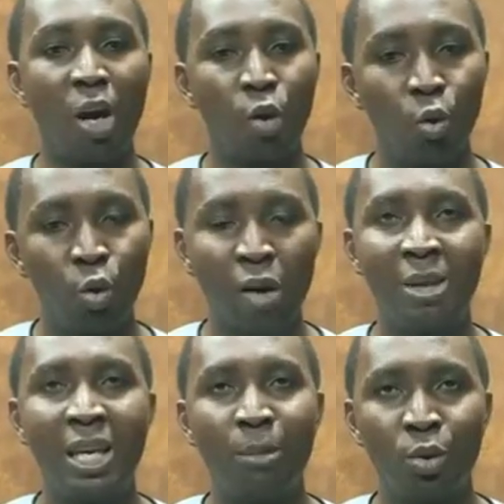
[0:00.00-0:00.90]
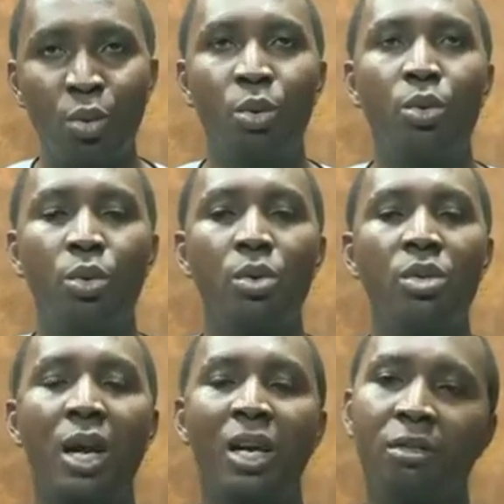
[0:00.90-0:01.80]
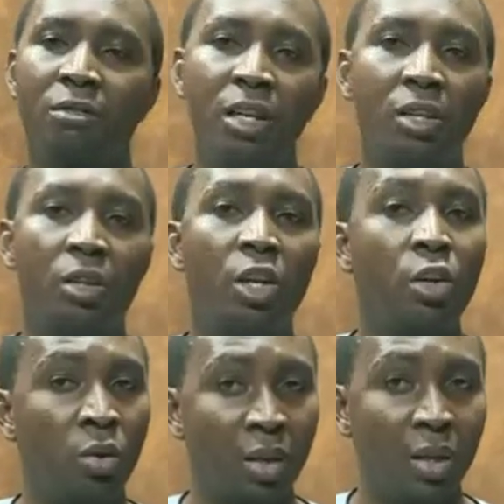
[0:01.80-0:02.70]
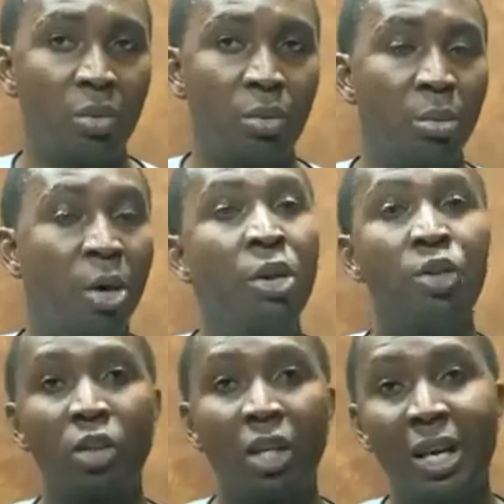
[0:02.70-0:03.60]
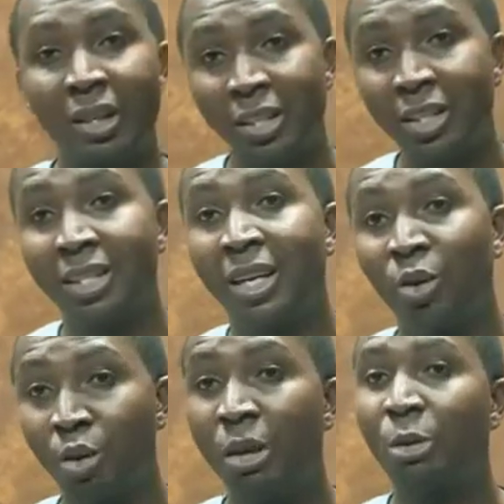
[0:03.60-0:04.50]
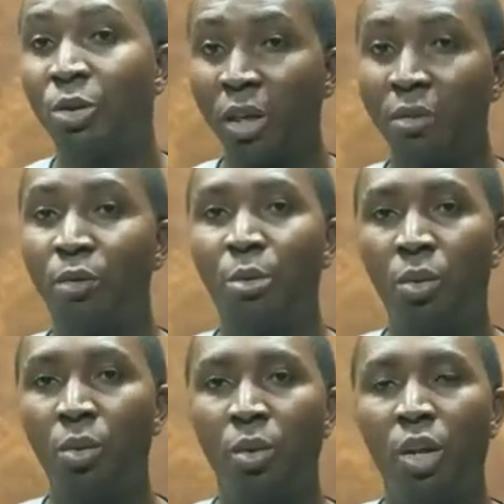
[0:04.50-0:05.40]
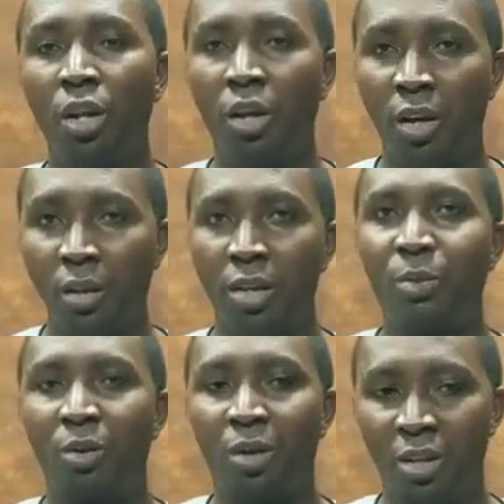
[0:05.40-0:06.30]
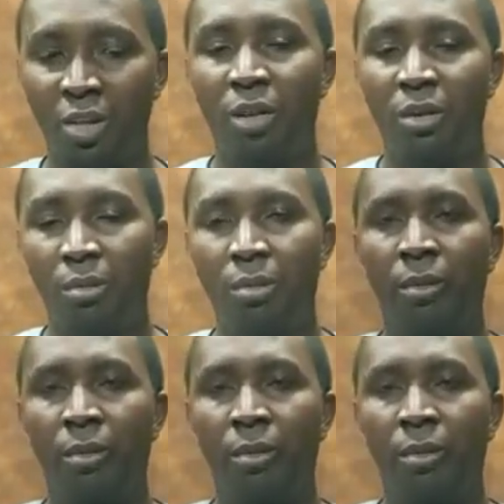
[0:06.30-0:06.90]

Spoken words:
on how you have been able to use active learning in your own classroom so that other teachers can also be able to learn from you in this particular session.